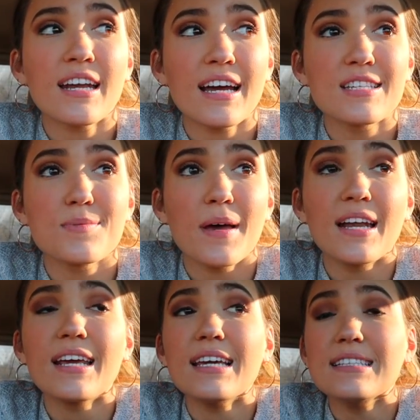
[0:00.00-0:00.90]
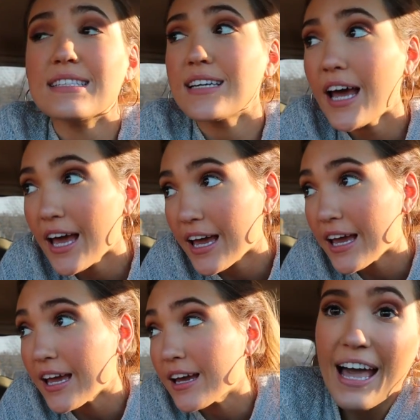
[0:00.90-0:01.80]
It has been a
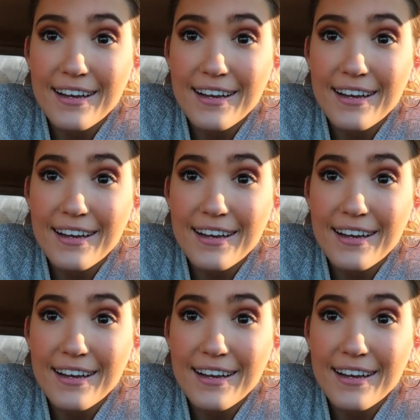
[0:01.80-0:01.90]
day.